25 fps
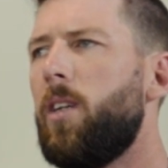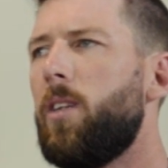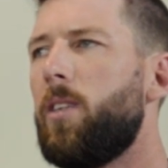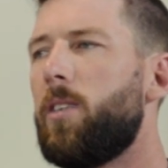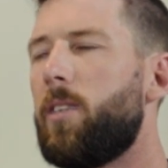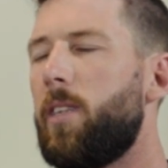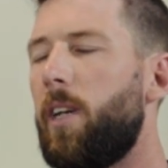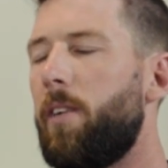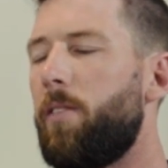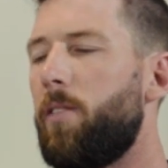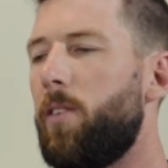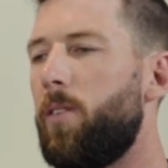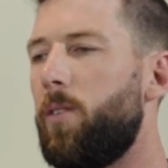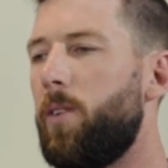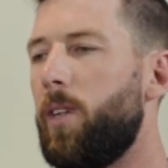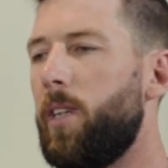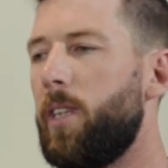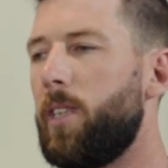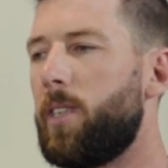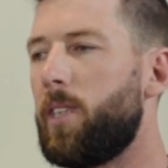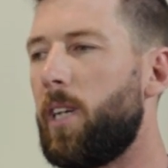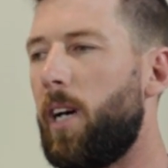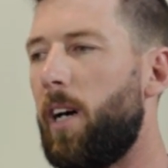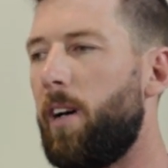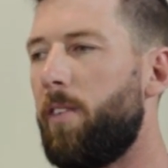definitely
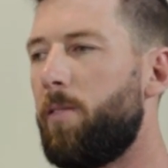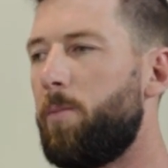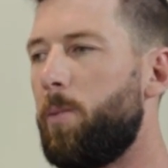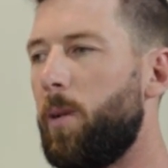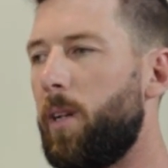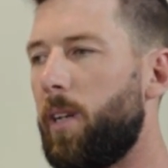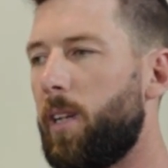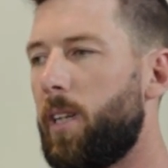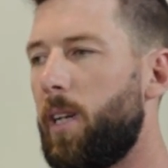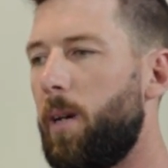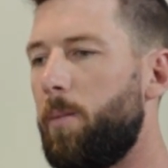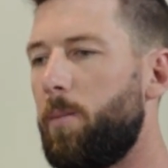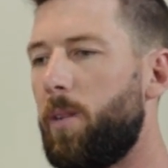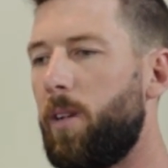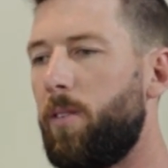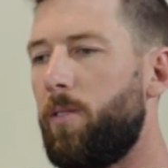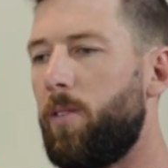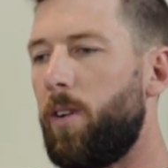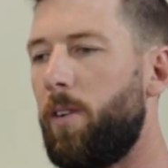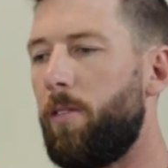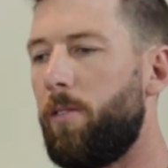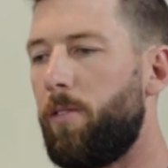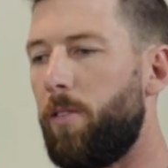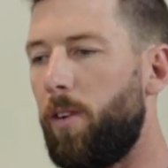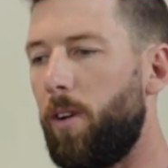really tough, but it kept
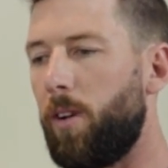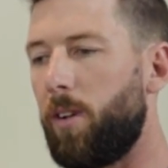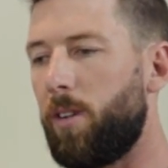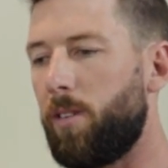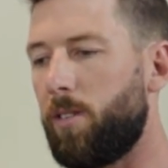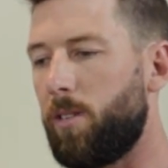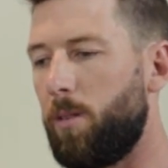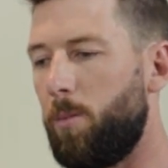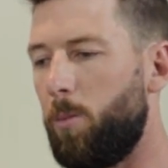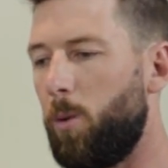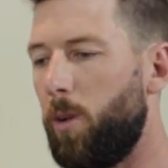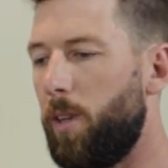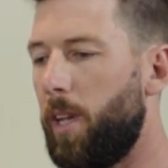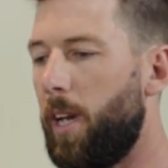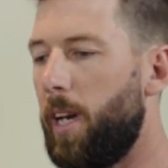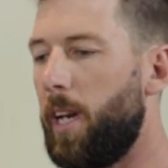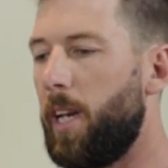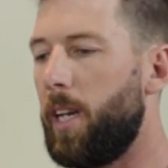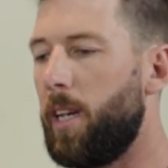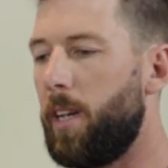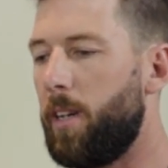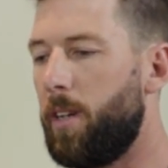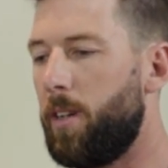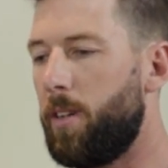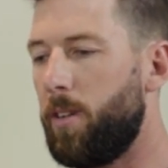everyone focused on what they
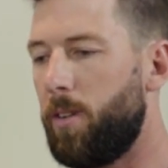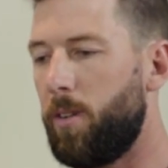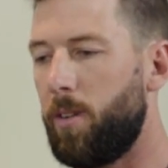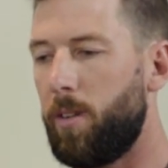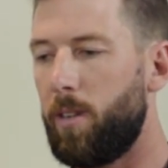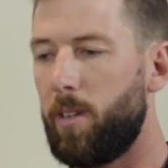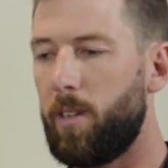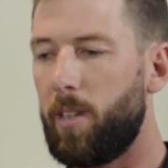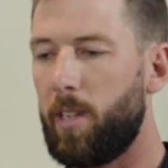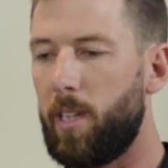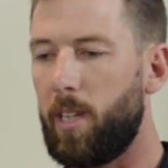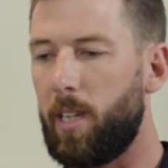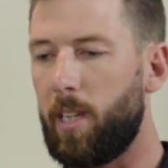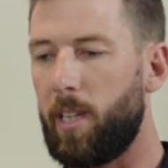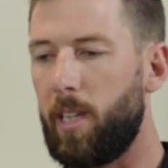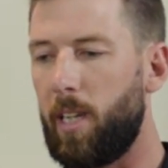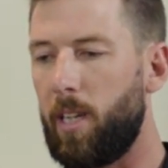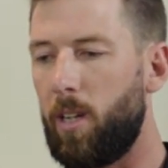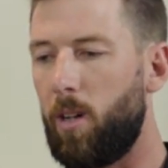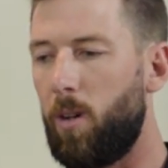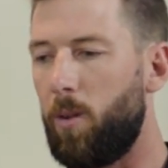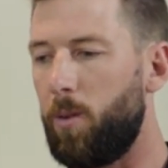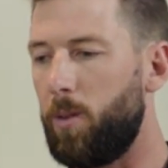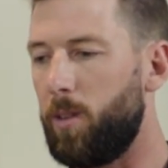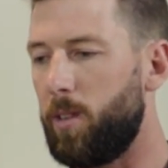needed to do.
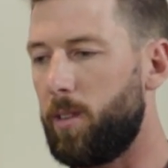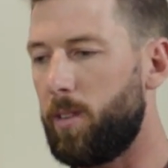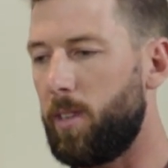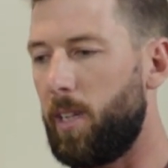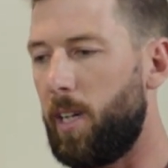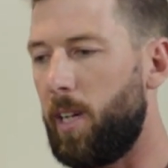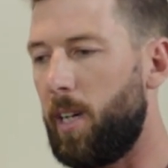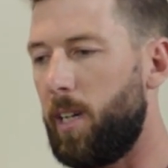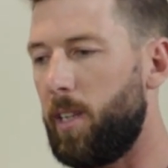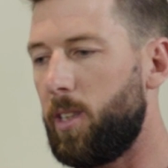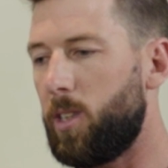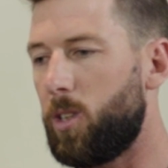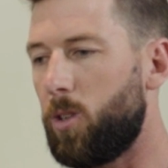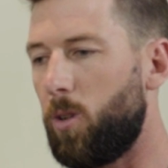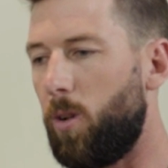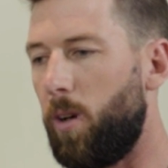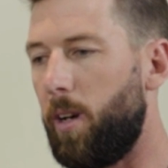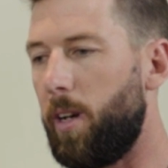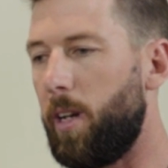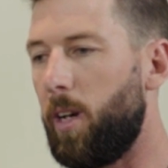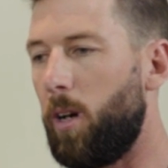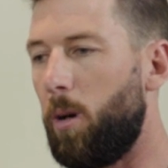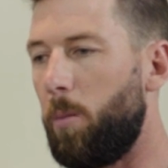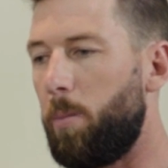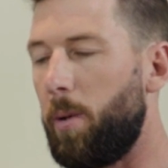Again, I was
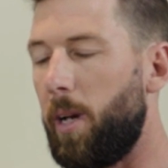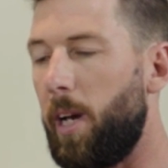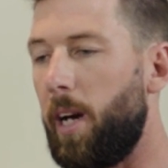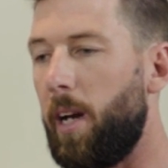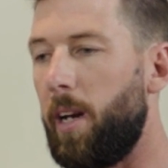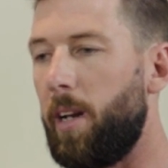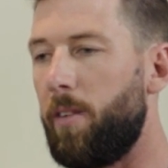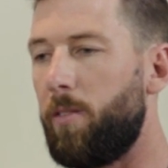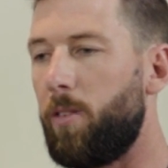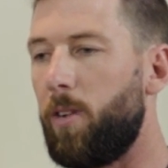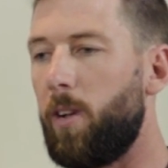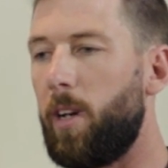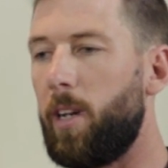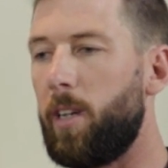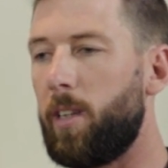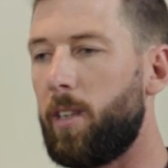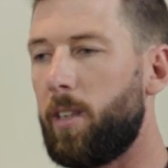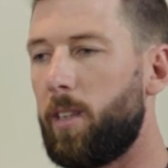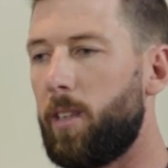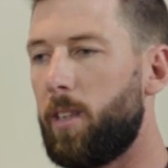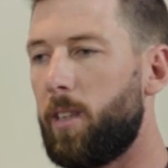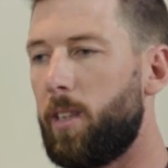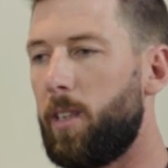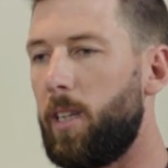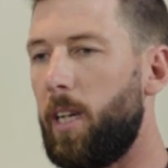trying to help out
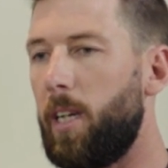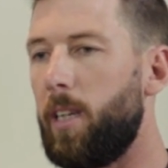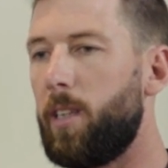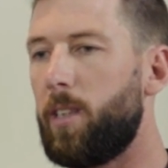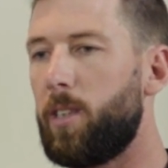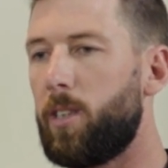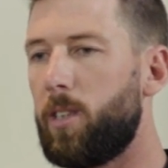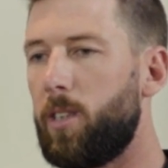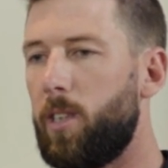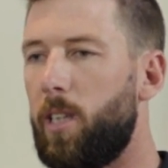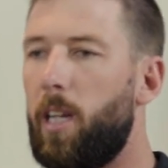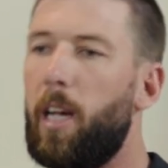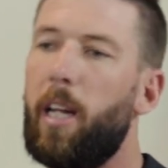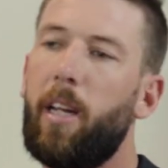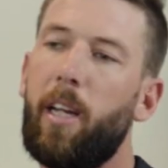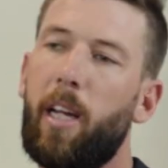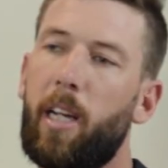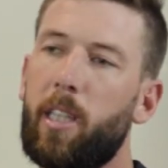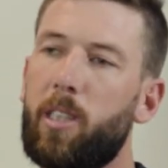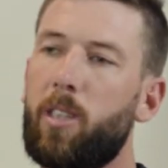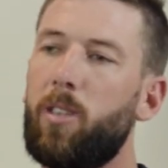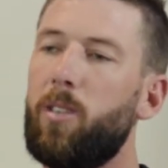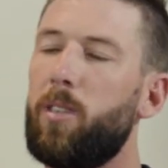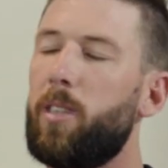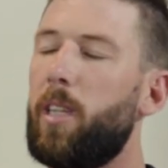everyone get to that
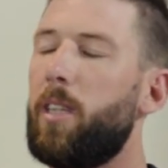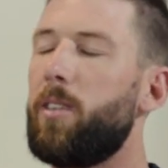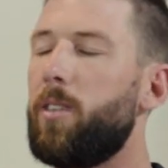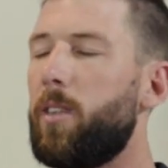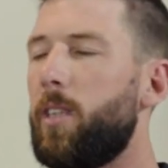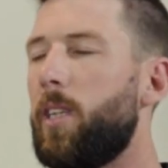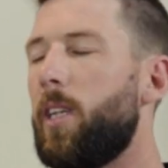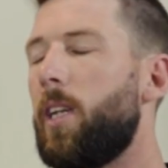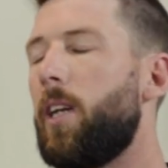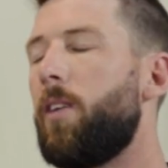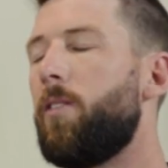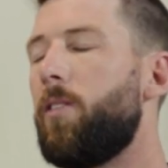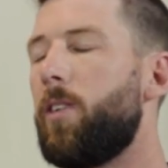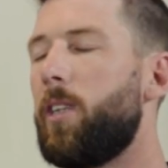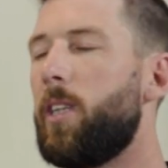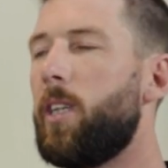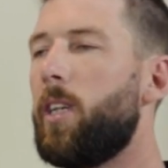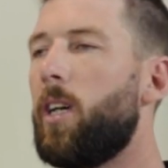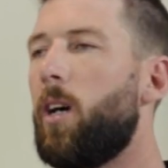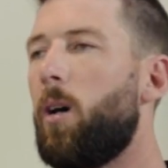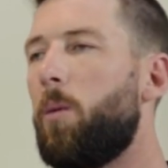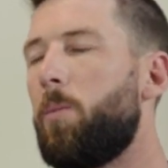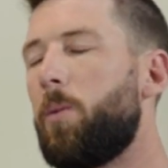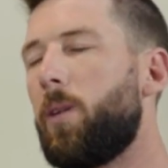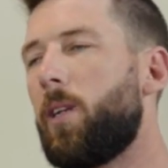Nationals, as I did every year,
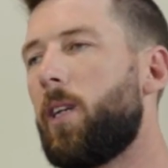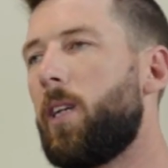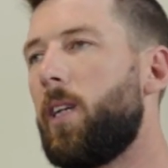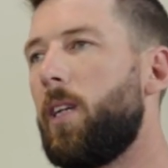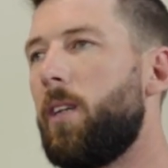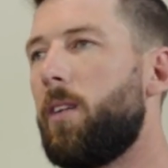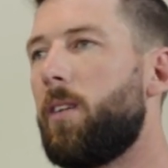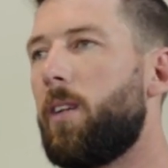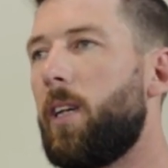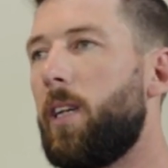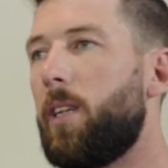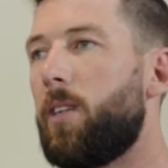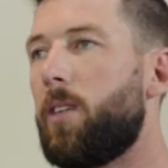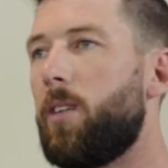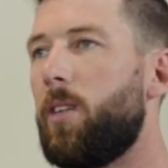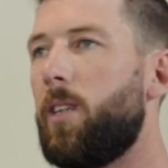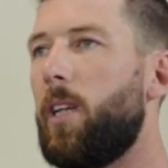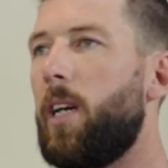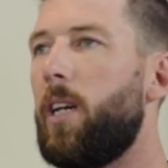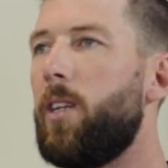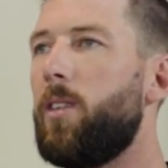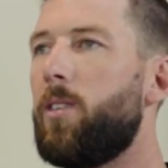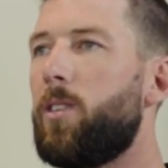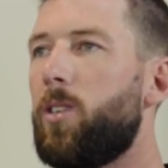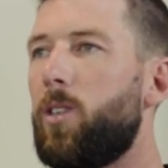helping kids get to
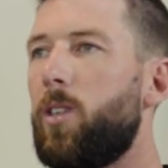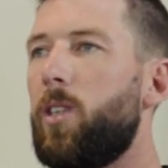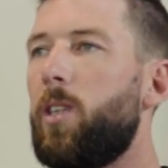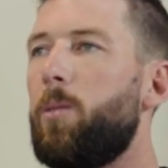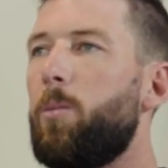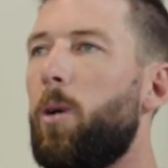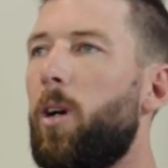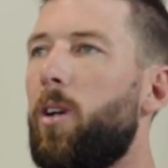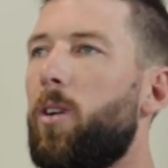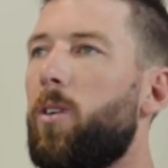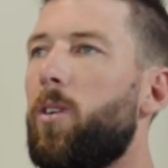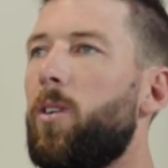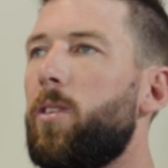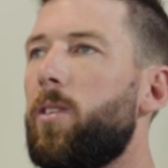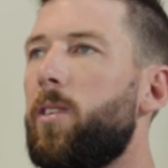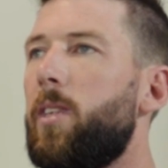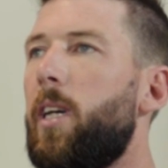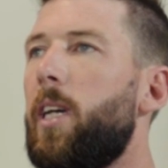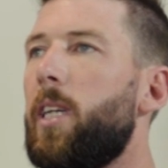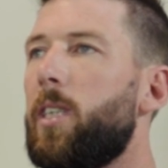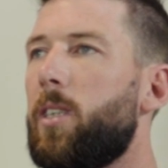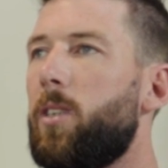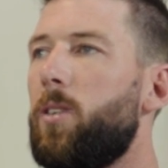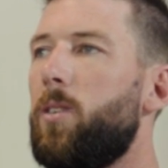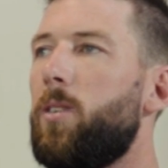those Junior Motocross
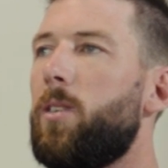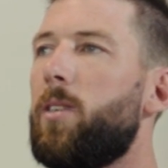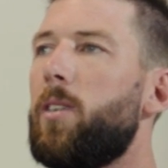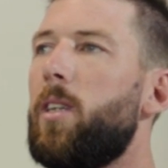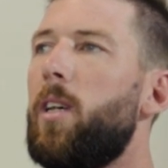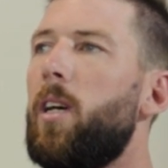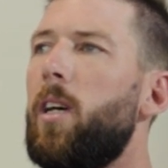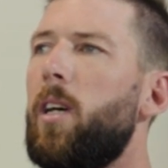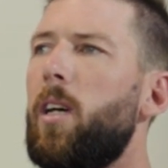Nationals,